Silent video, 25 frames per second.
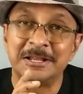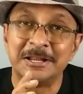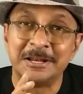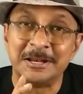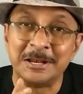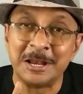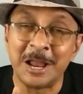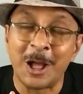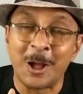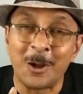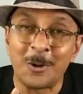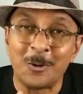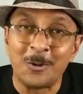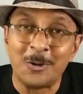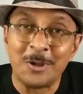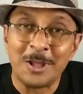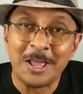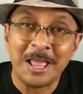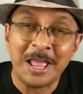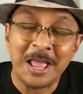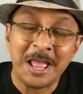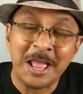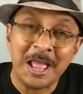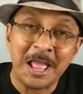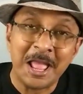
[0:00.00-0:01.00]
Now,
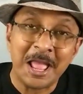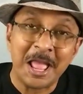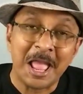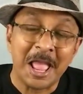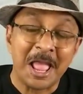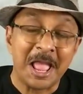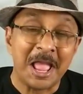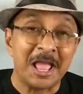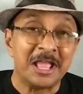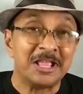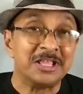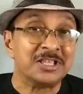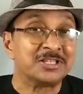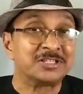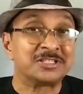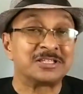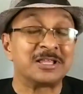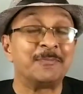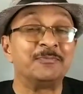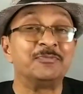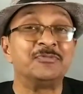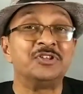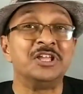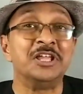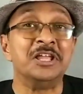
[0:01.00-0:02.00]

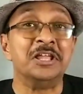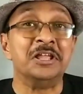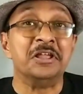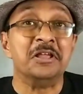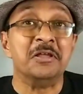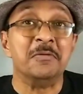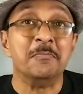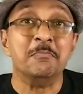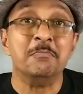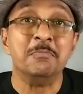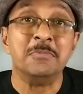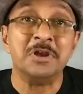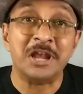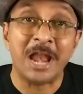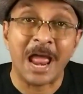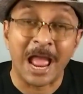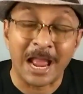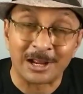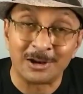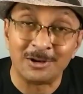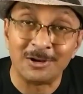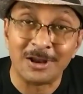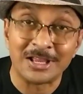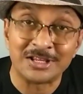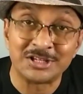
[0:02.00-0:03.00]
something
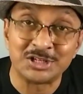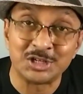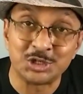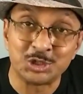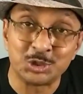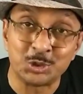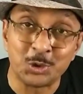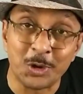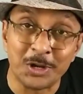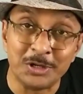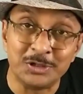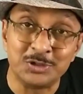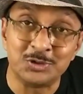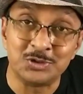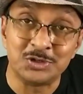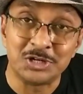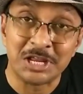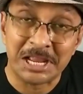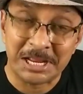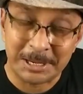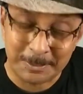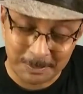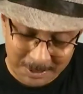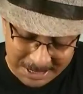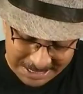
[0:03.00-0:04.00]
miraculous is going to
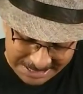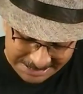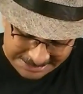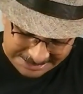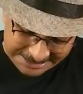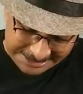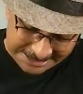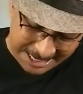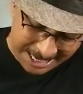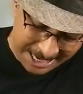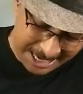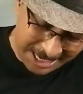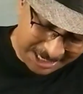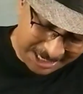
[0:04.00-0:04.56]
take place.